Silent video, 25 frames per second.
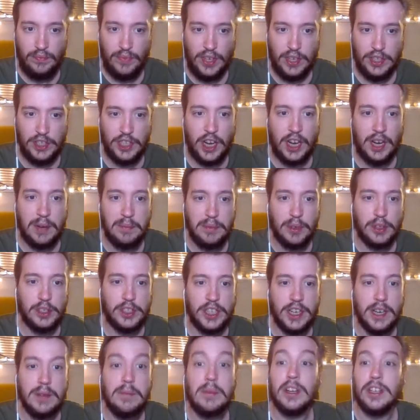Shut up, not
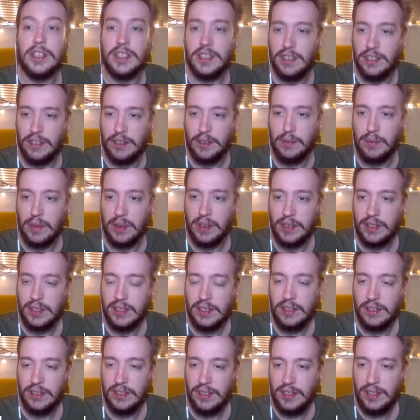shit. Apologies. No
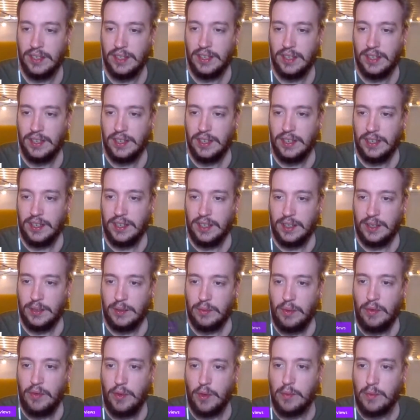worries.
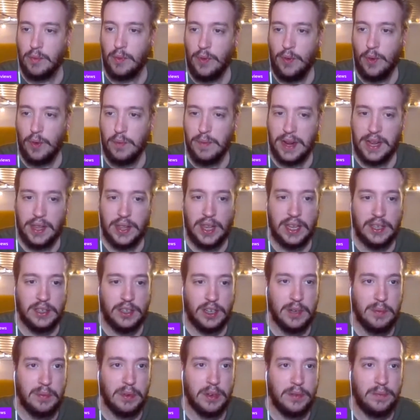We've all made that
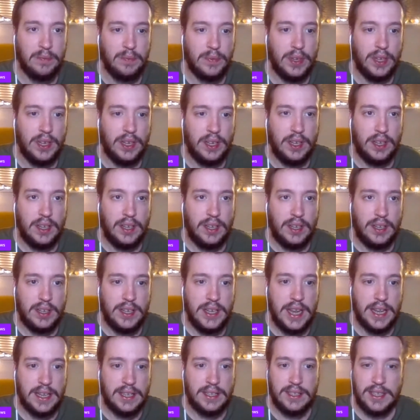typo.
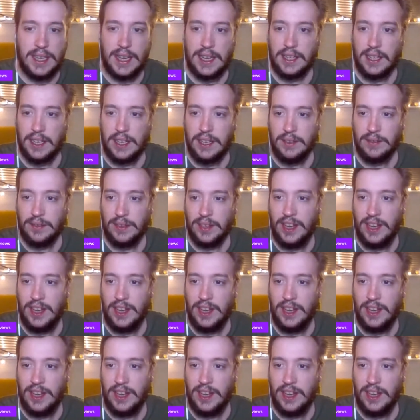Yes, sadly.